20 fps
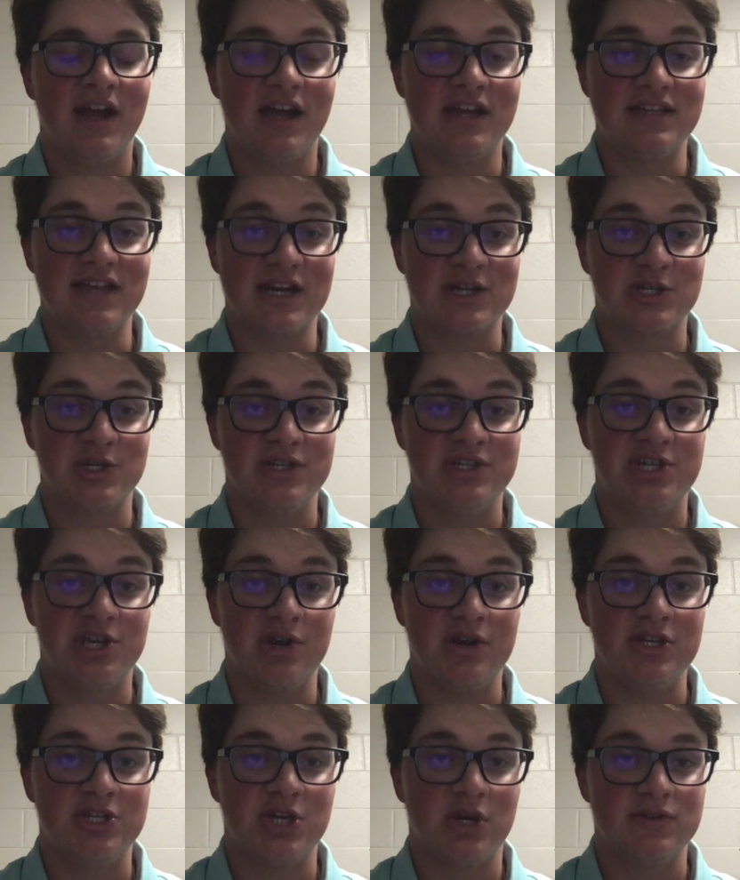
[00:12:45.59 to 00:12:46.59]
He's actually
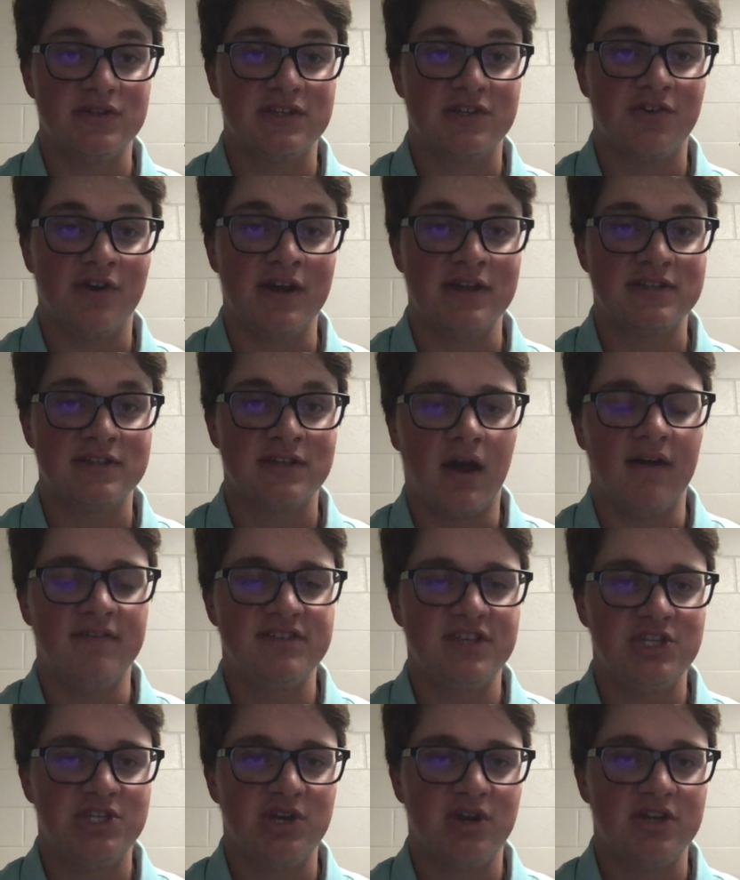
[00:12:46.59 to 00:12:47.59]
Jerry Jones' grandson.
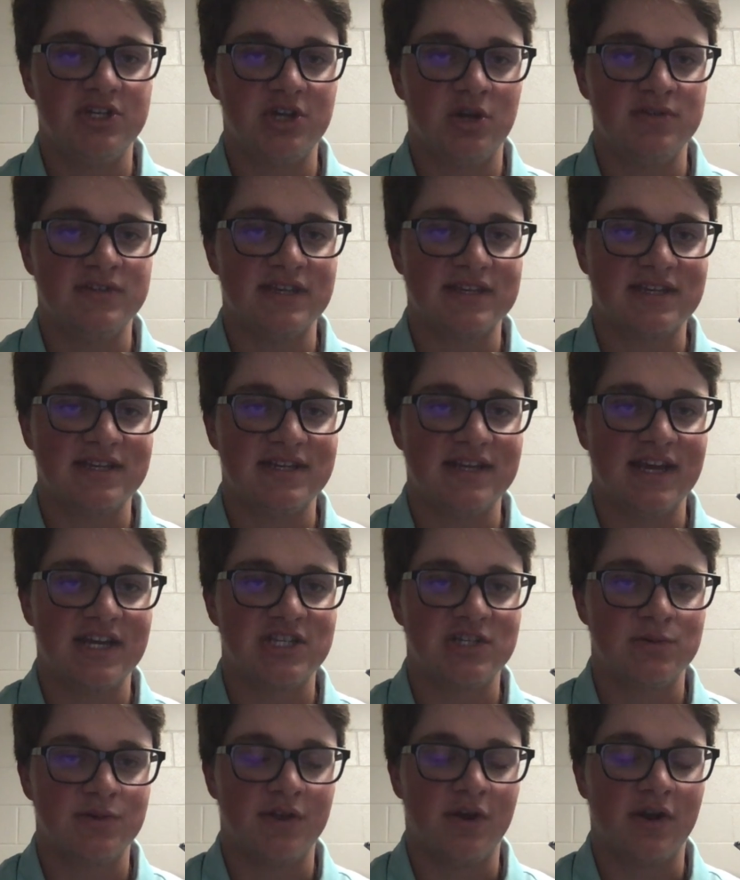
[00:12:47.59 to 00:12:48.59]
Obviously, Jerry Jones has
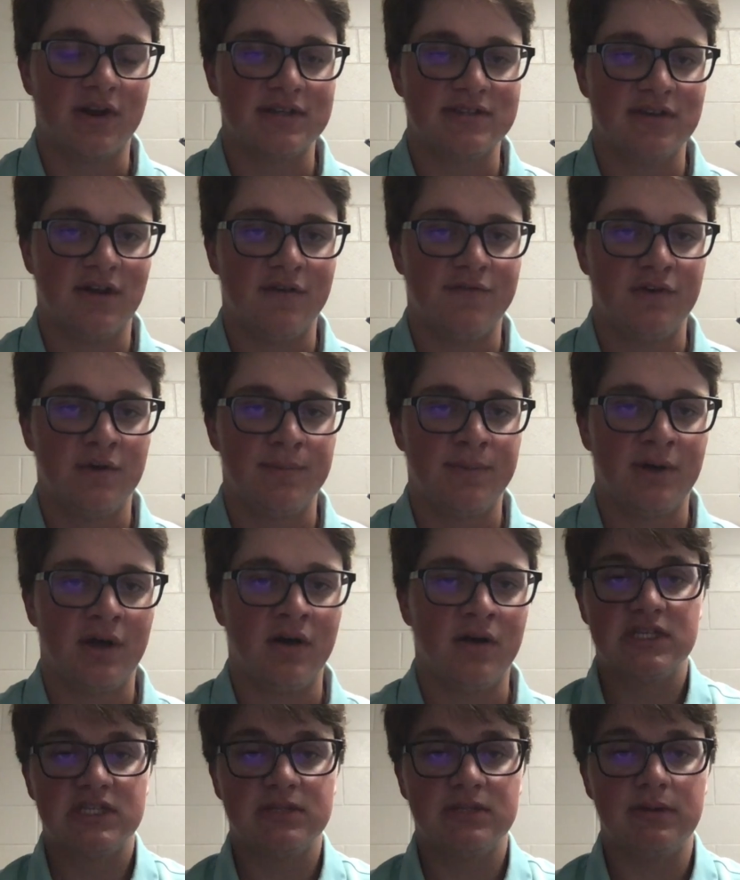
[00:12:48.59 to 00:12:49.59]
connections with Arkansas
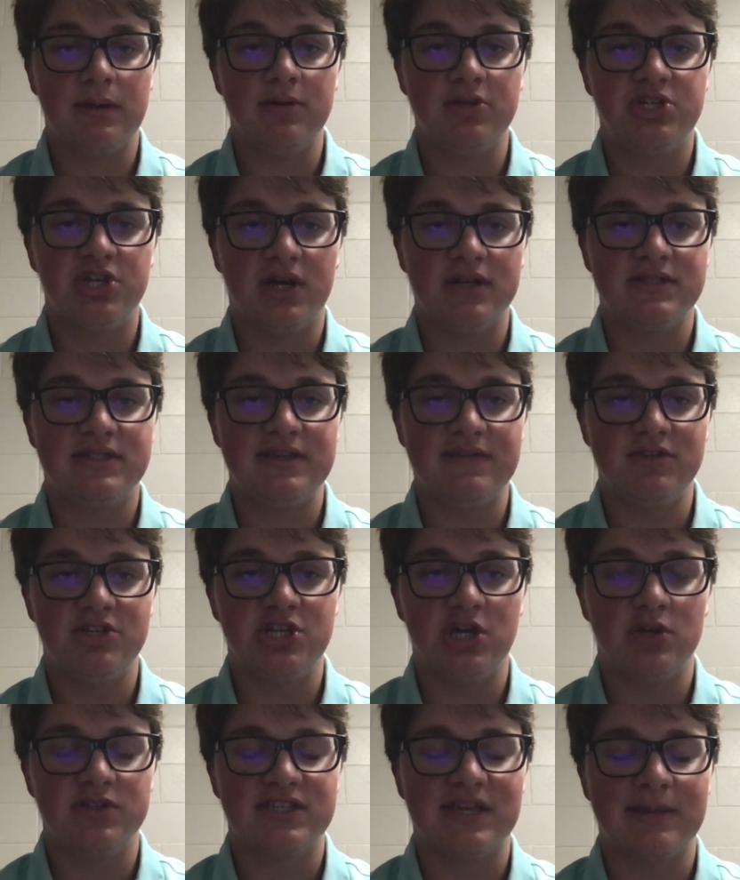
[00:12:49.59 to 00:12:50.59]
football, so maybe John Stephen
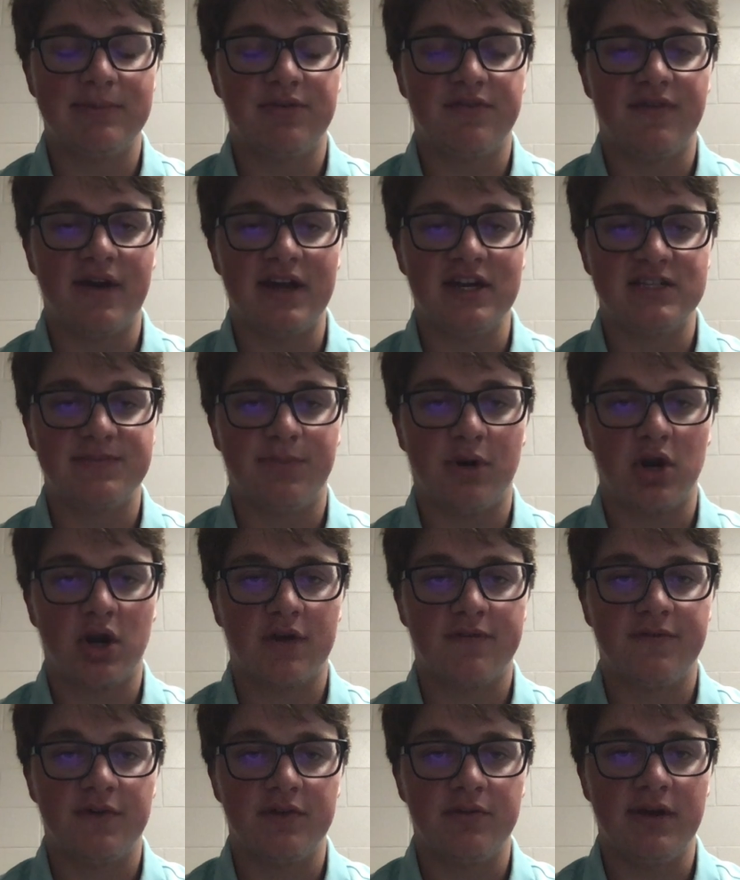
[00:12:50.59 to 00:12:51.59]
Jones can provide a
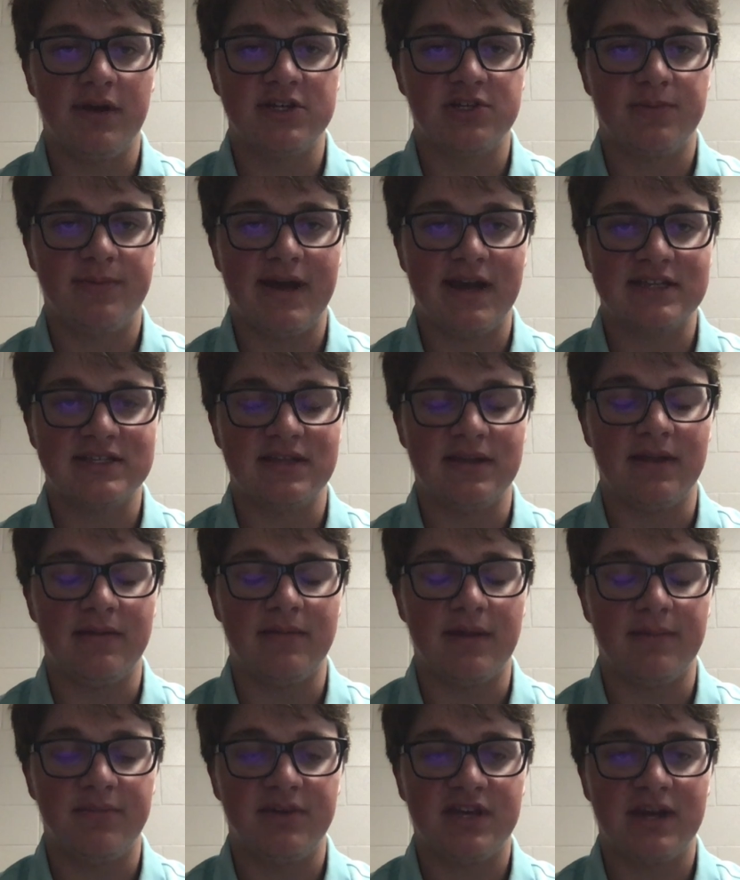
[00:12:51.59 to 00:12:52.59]
spark for the Razorbacks
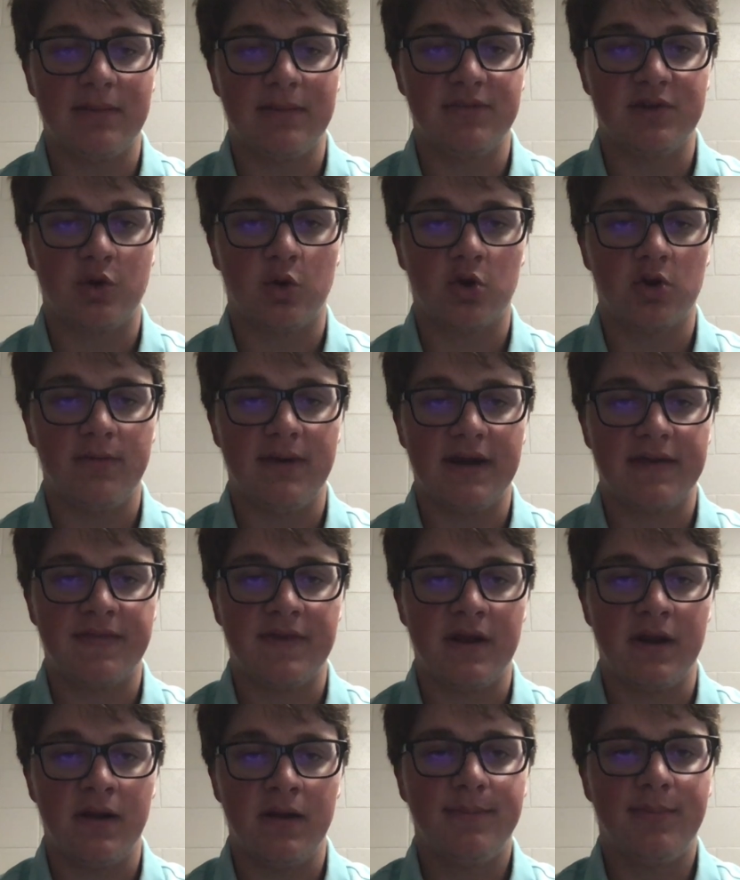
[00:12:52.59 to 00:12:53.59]
and become the quarterback
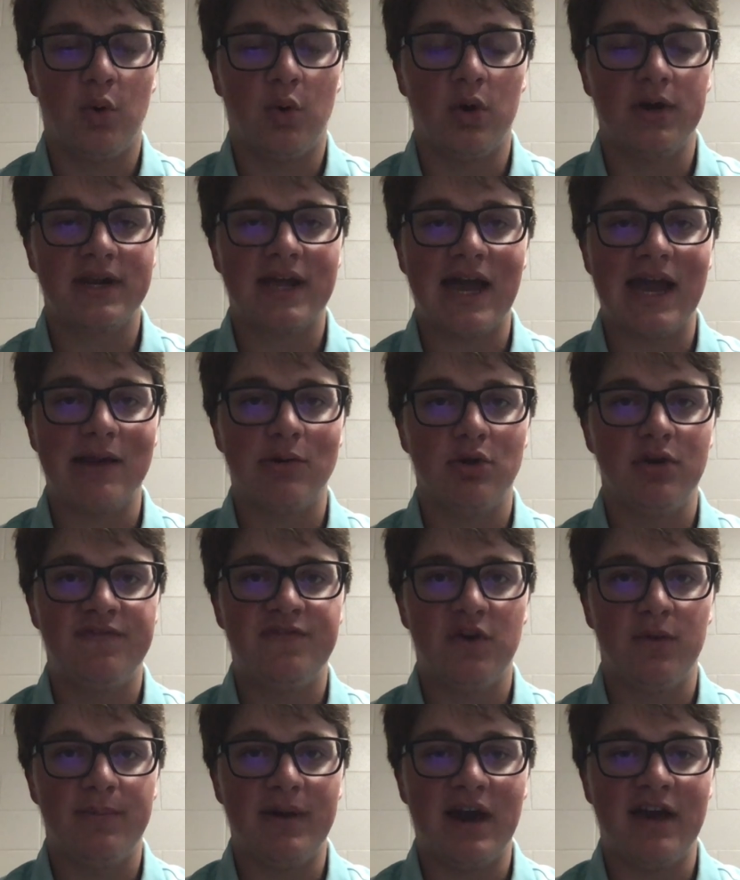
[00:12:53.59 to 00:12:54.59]
there. But one guy I really
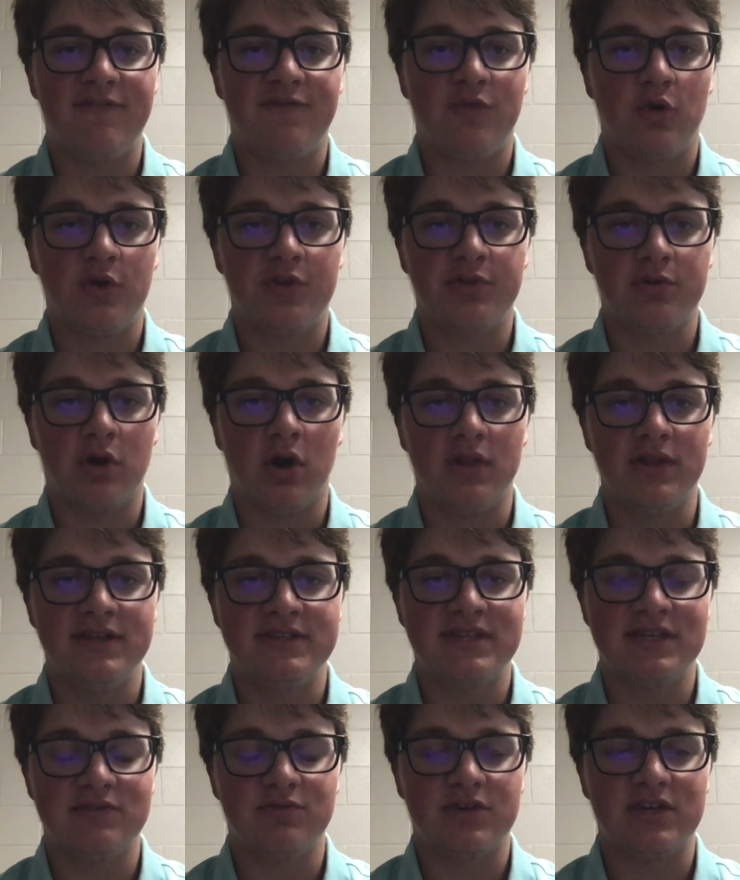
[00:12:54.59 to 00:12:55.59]
feel bad for through all
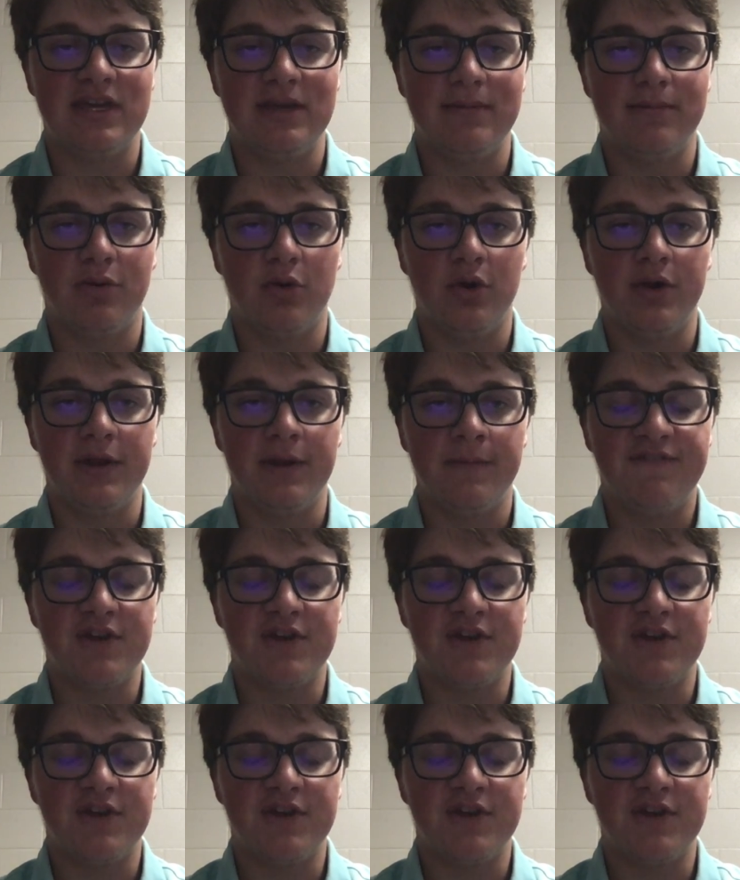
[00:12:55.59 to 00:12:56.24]
this is Rakeem Boyd.